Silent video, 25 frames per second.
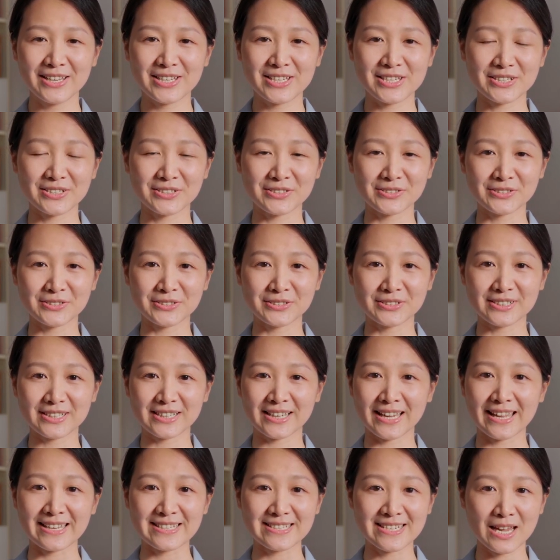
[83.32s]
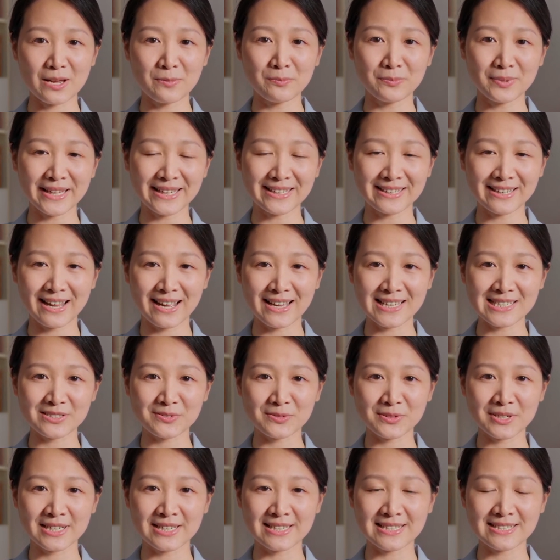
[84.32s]
to contemplate God's
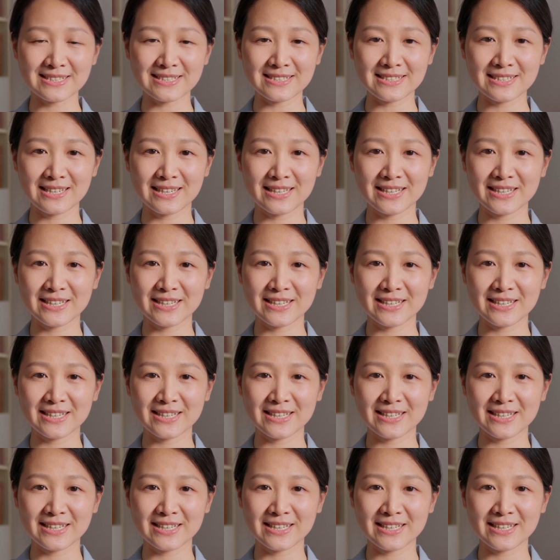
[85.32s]
words,